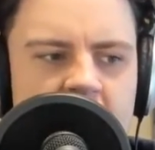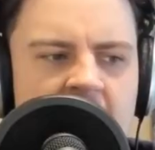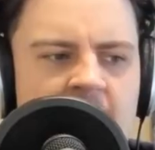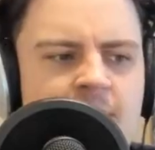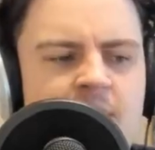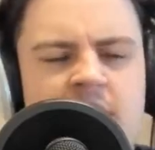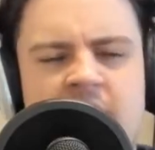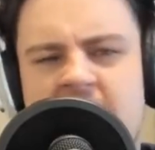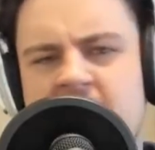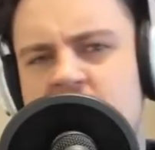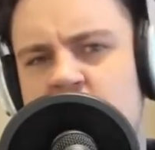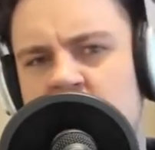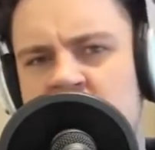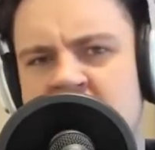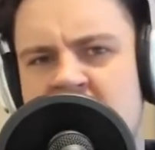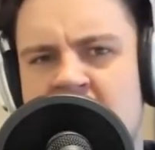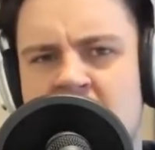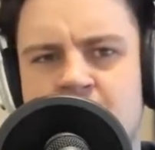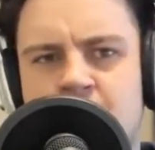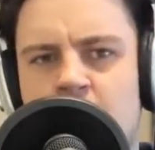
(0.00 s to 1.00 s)
Even things like
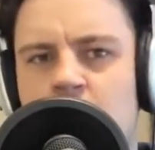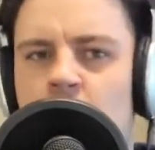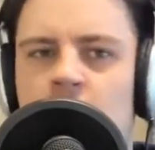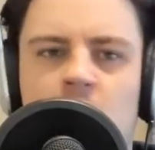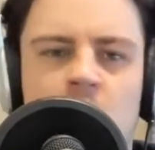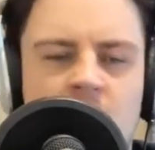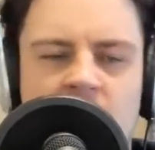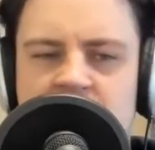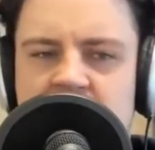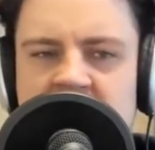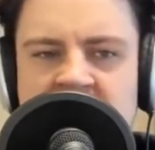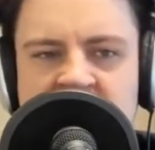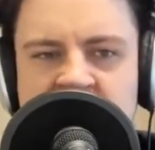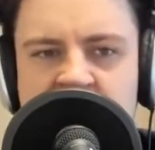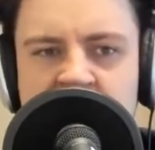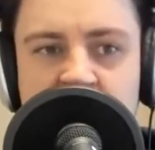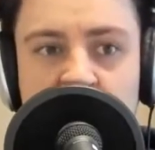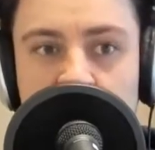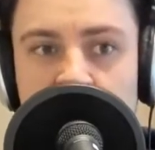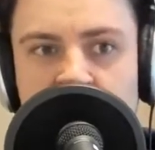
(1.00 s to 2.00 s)
Deadpool, which is
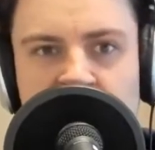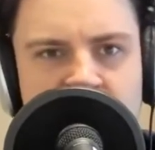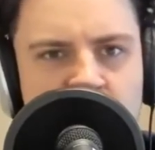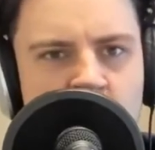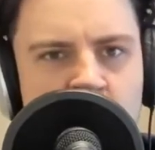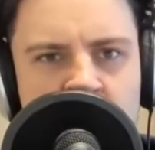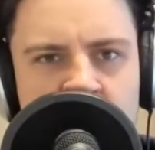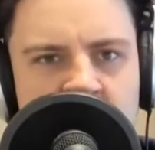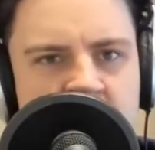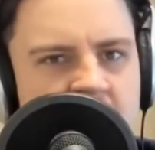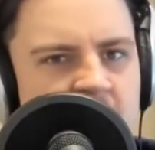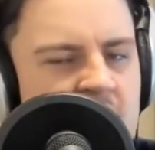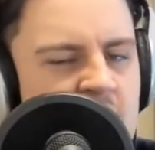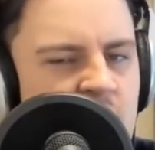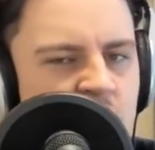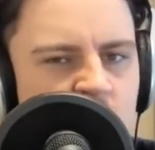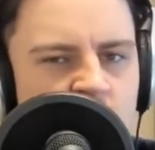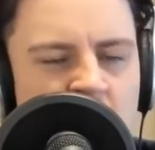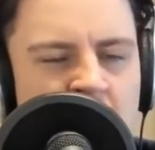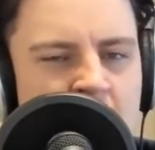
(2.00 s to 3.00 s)
super violent, and
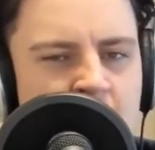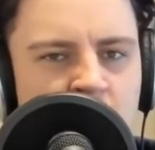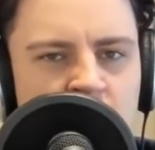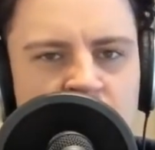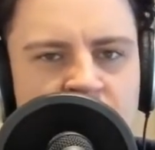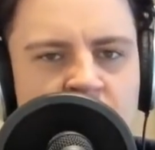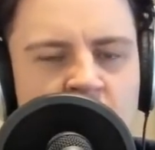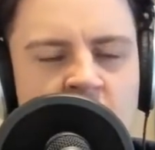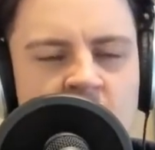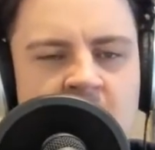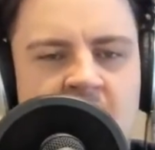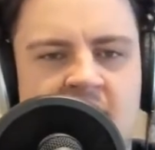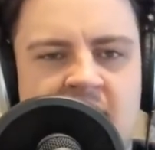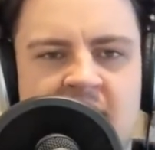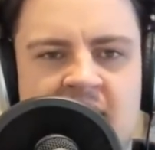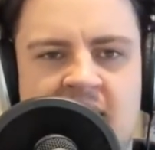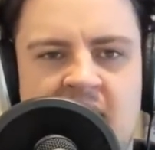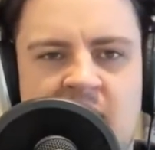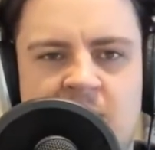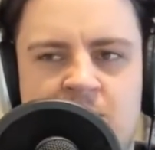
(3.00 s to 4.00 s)
there's way more violence
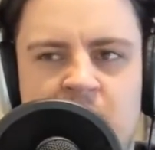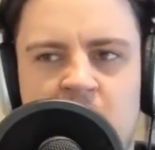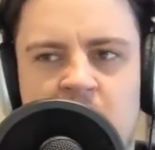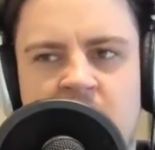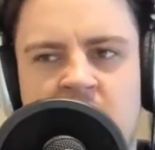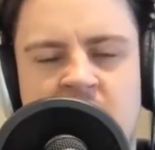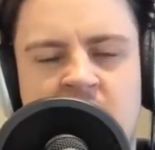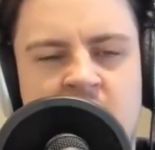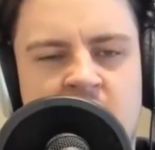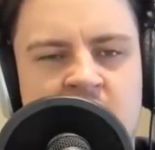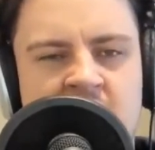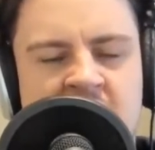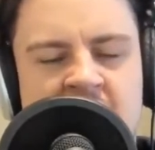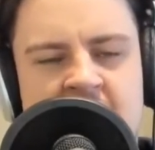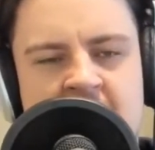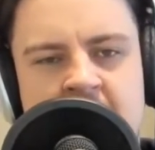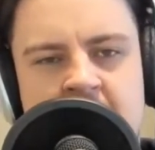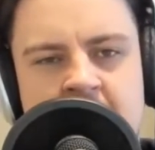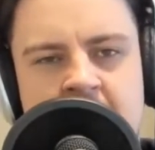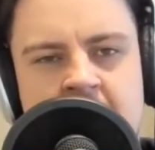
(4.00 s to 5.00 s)
in Deadpool than there is
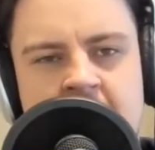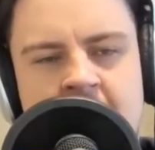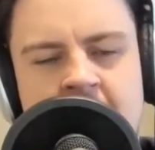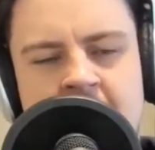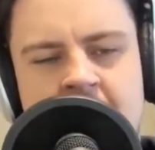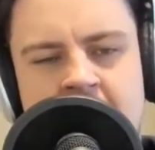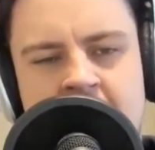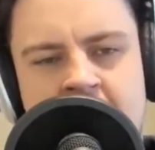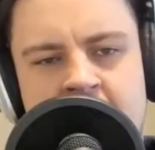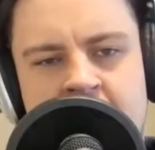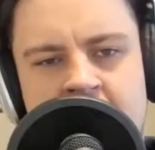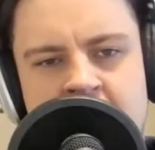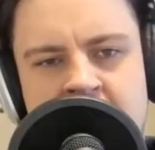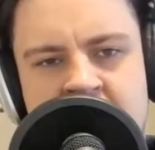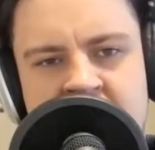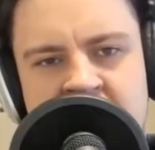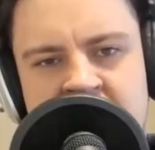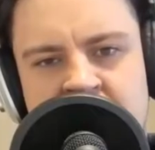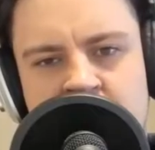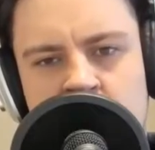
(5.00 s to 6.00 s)
in
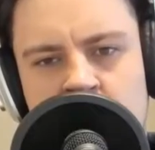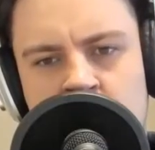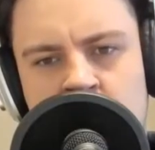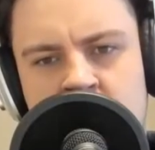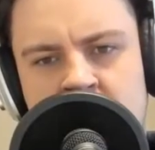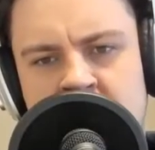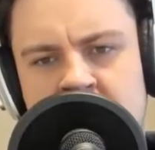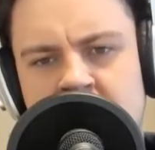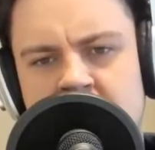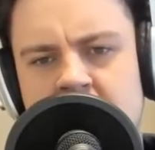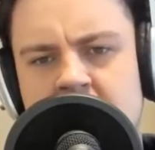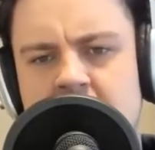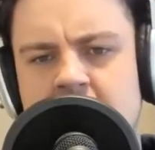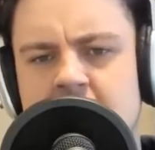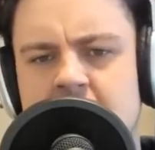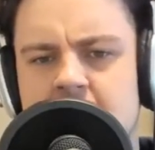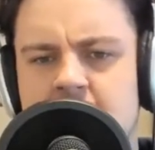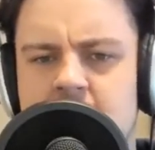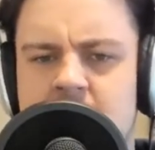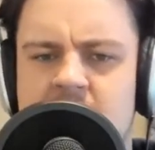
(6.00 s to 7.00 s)
this film.
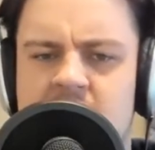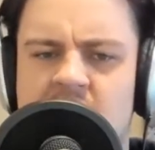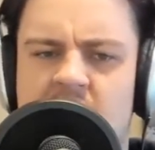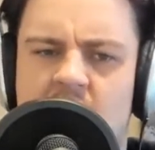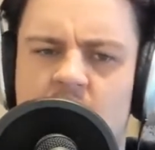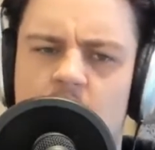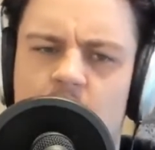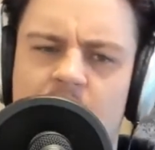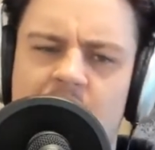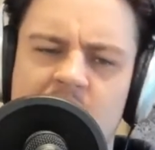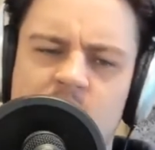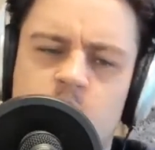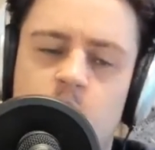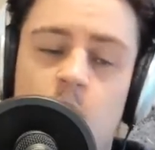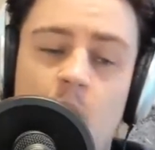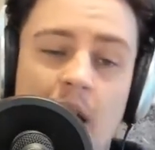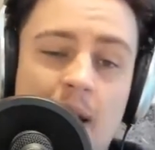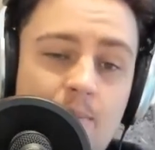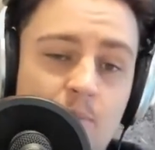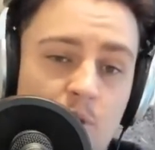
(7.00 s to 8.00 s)
So there's
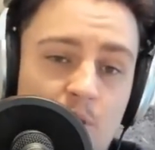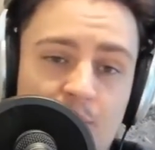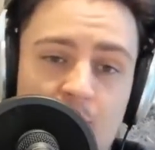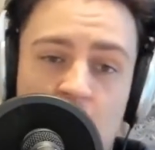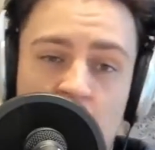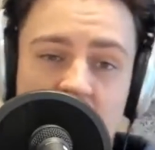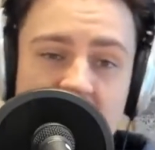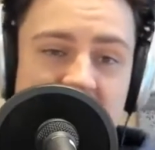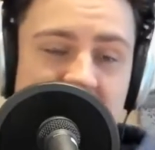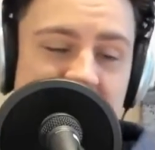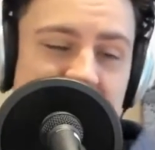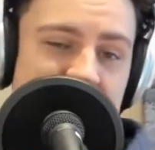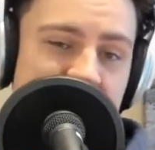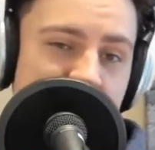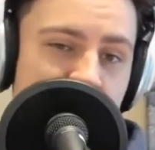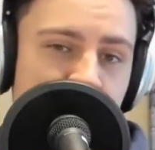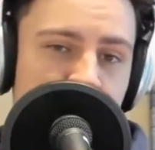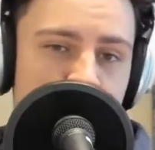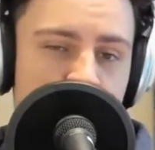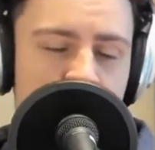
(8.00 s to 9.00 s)
way more violence in
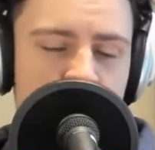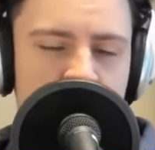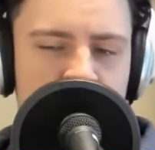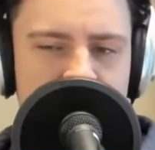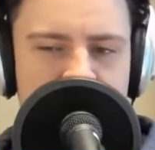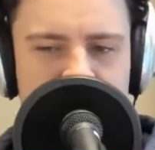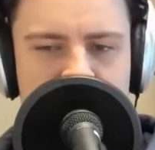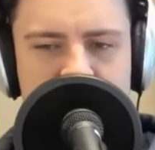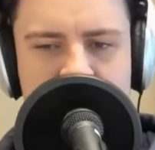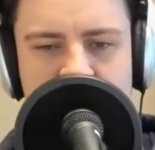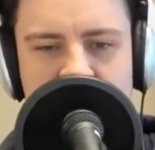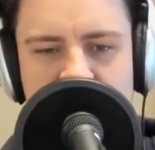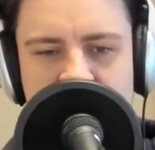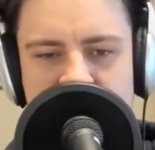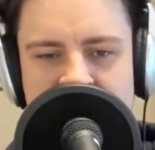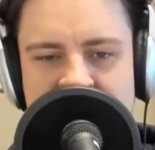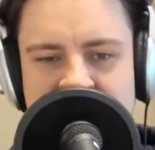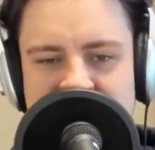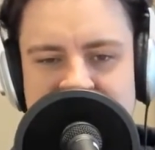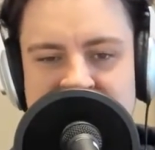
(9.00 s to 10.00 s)
Deadpool,
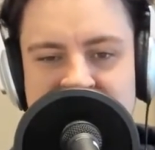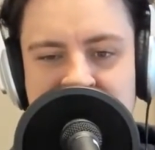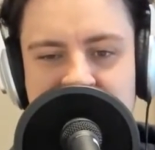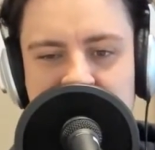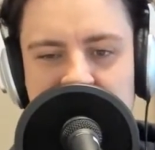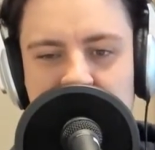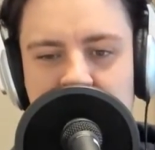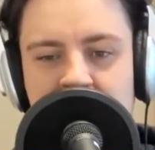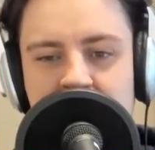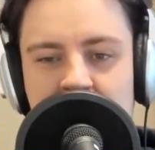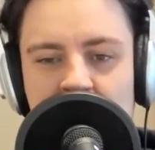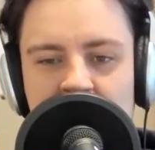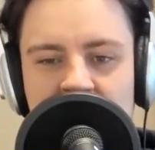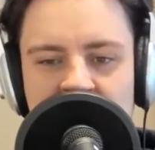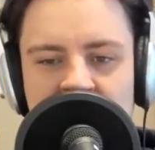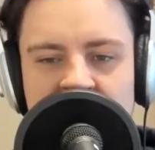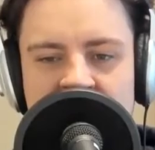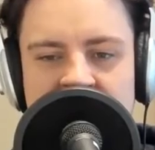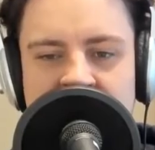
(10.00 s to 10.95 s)
but